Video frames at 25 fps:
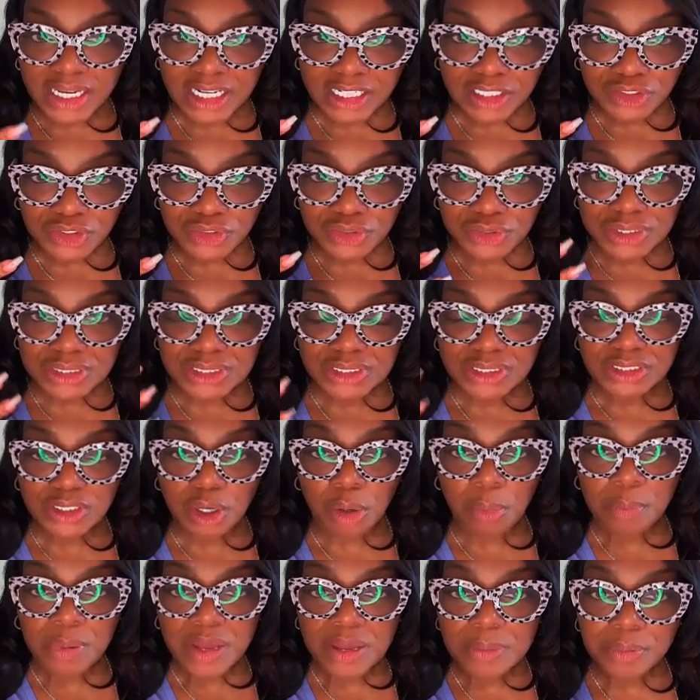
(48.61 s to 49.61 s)
interest
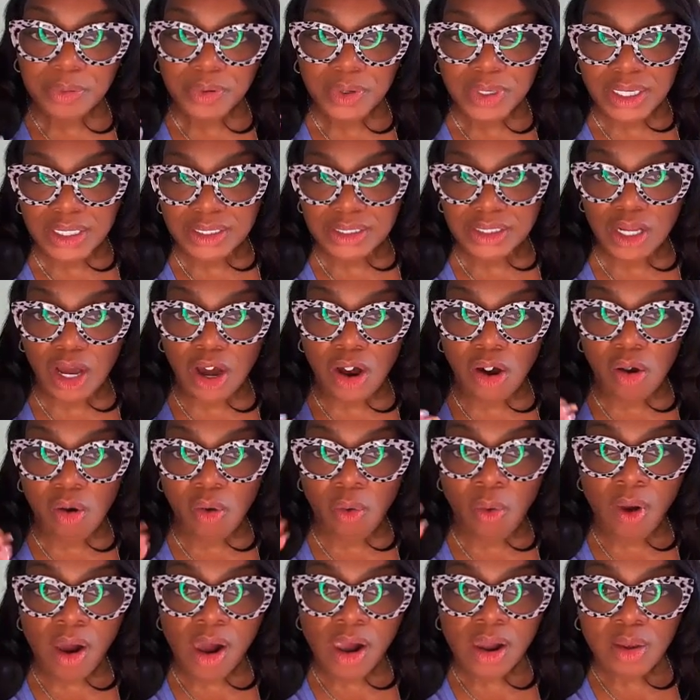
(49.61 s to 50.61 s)
so people can
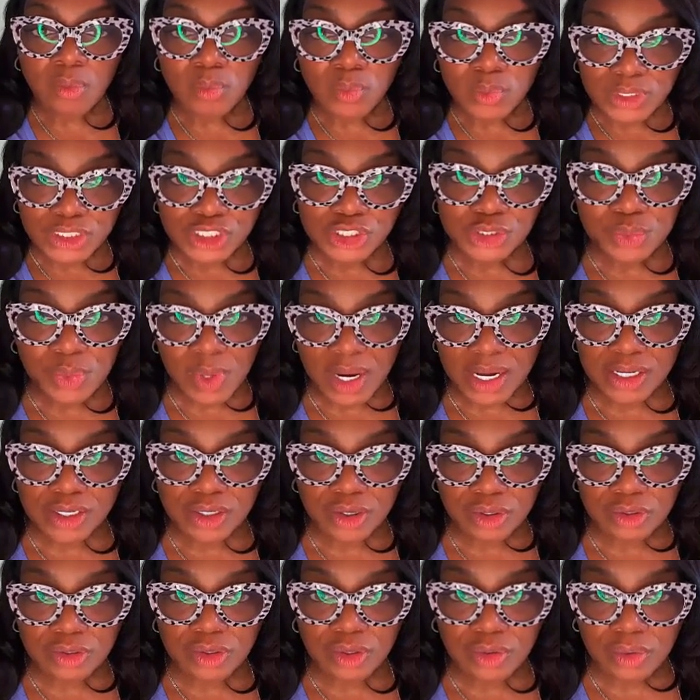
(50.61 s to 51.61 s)
know which way
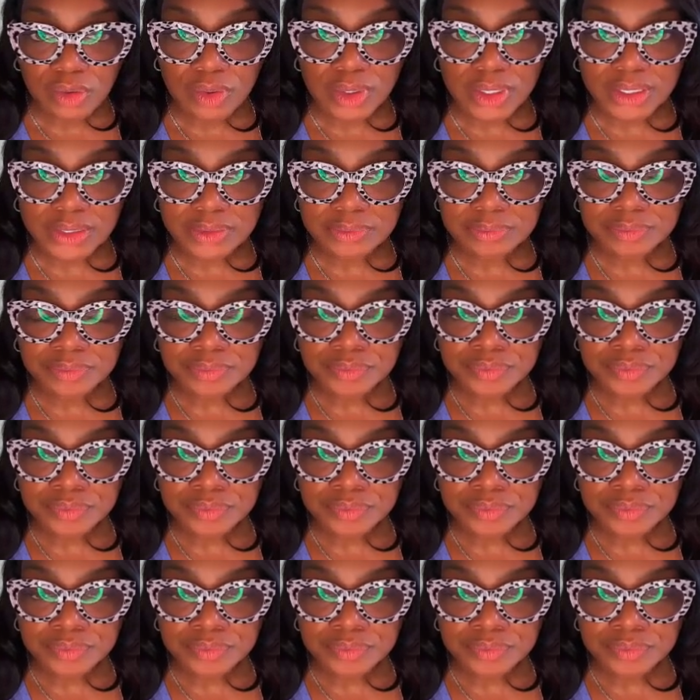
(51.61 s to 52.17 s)
you're going.